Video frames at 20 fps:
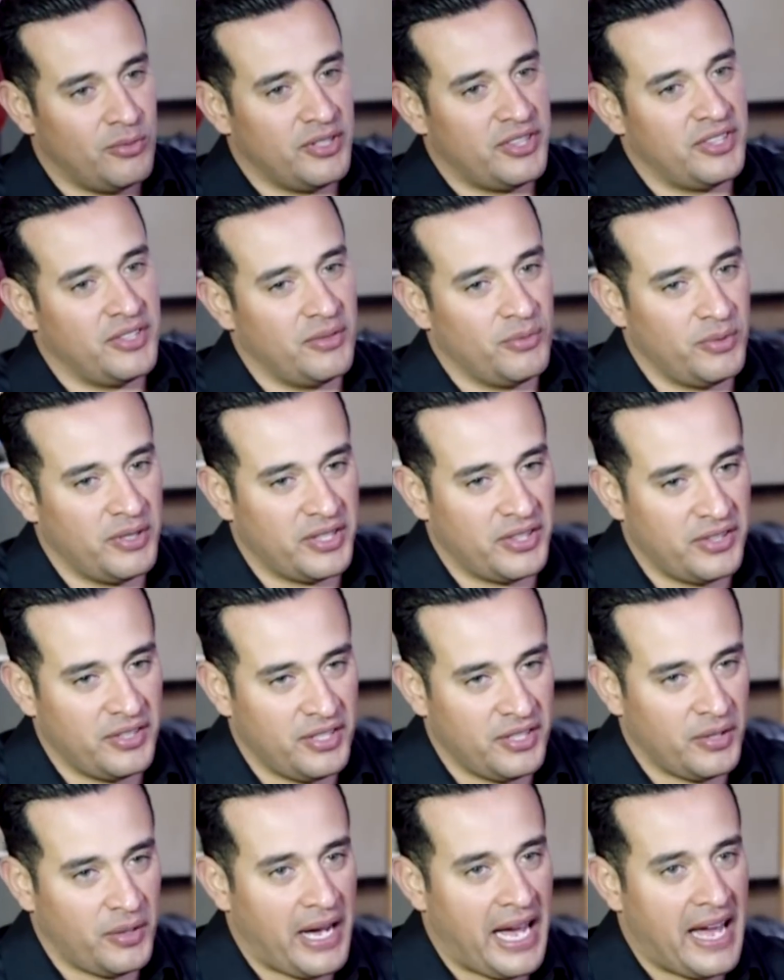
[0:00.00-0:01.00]
with
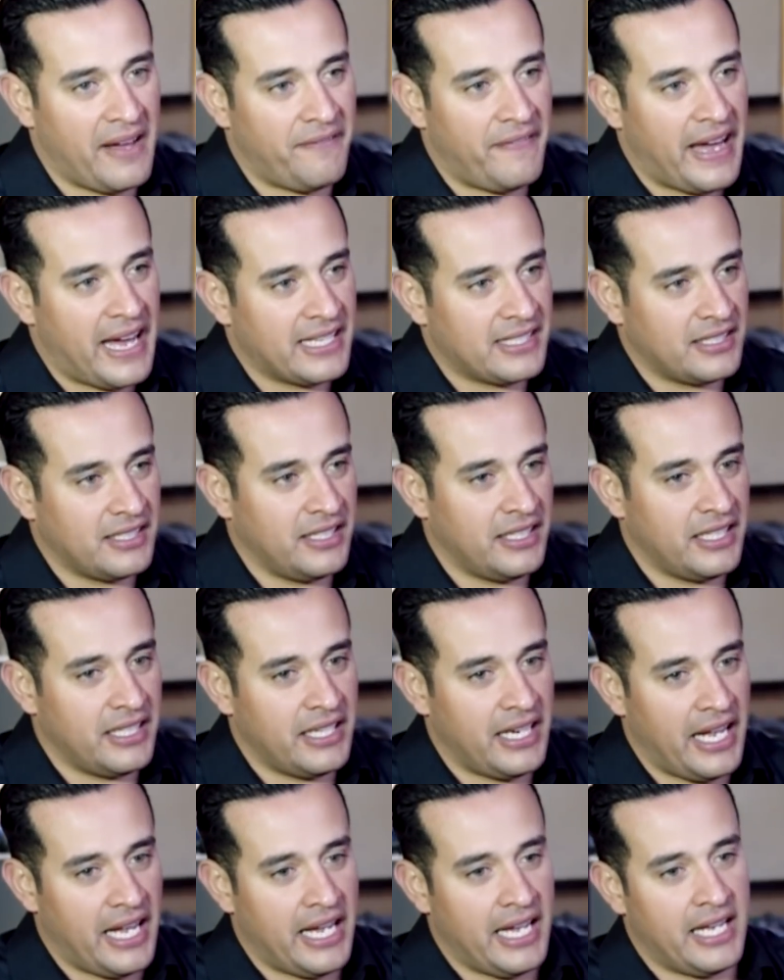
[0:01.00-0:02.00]
you know, half-assing
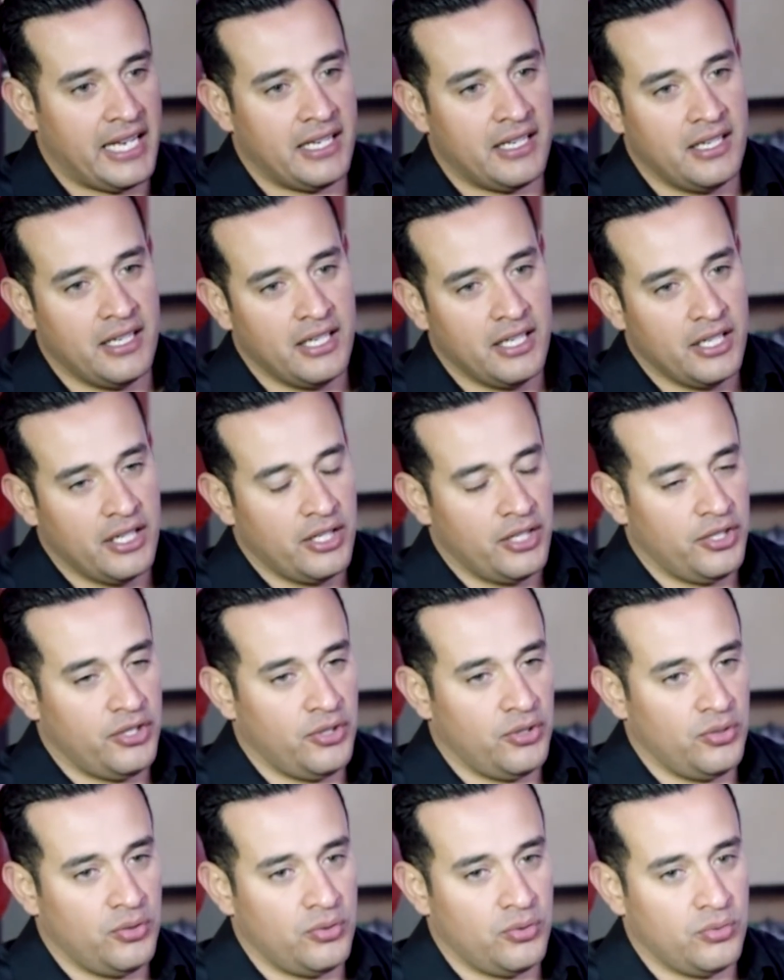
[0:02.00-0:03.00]
it, and
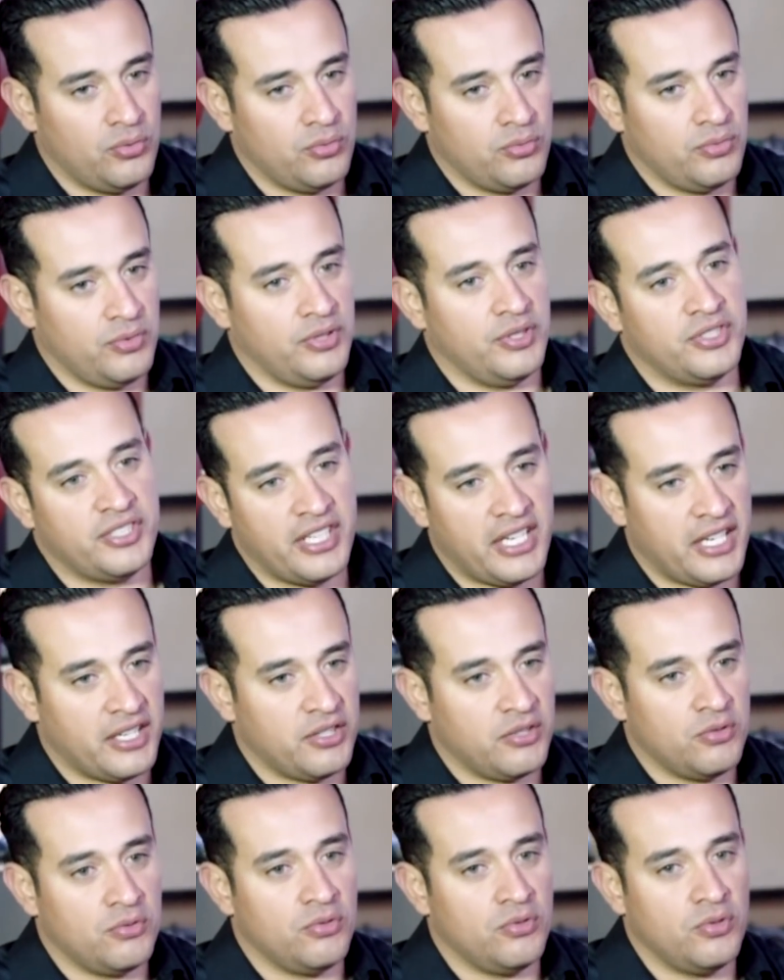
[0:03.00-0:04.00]
you saying
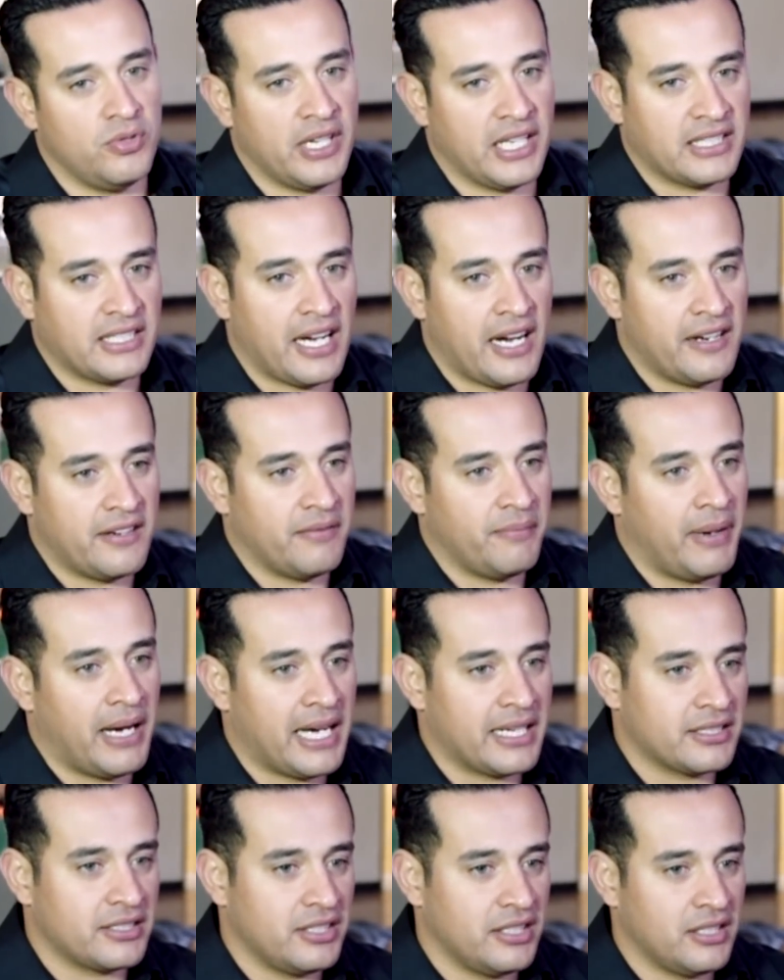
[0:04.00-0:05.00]
you got tired of
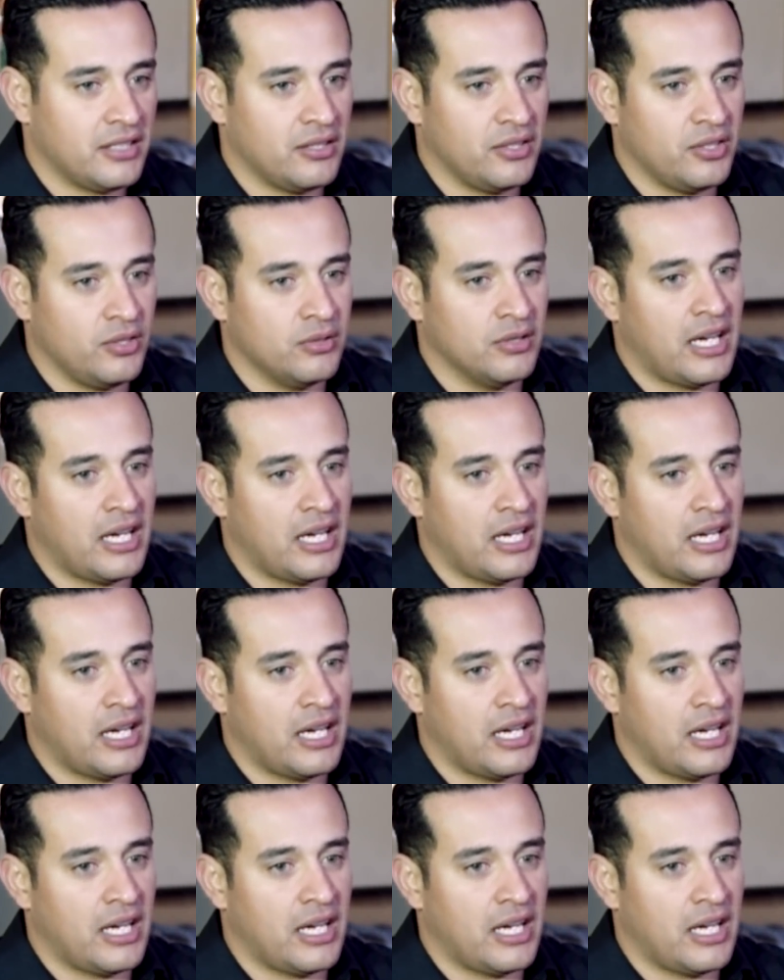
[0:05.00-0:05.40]
boxing, you